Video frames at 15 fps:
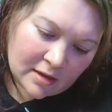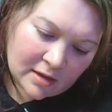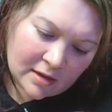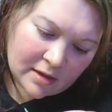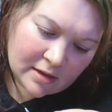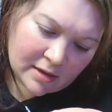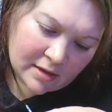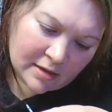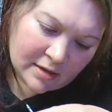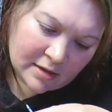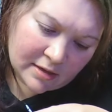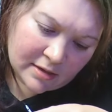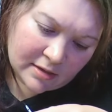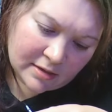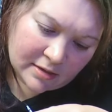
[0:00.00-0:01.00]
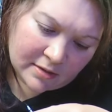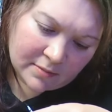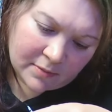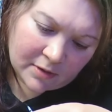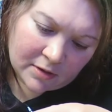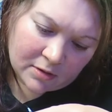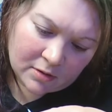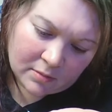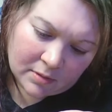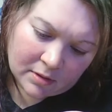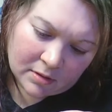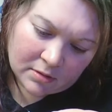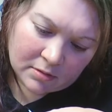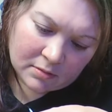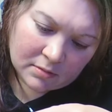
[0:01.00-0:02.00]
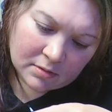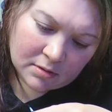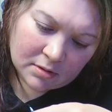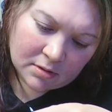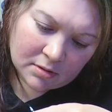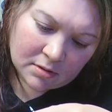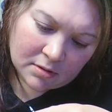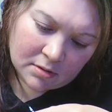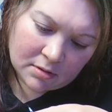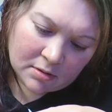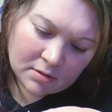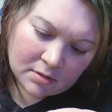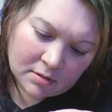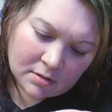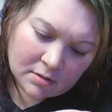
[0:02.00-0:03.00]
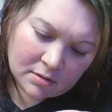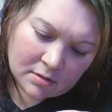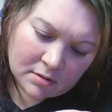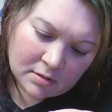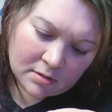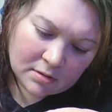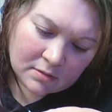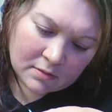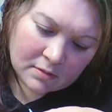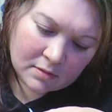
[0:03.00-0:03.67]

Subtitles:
Nobody speaks.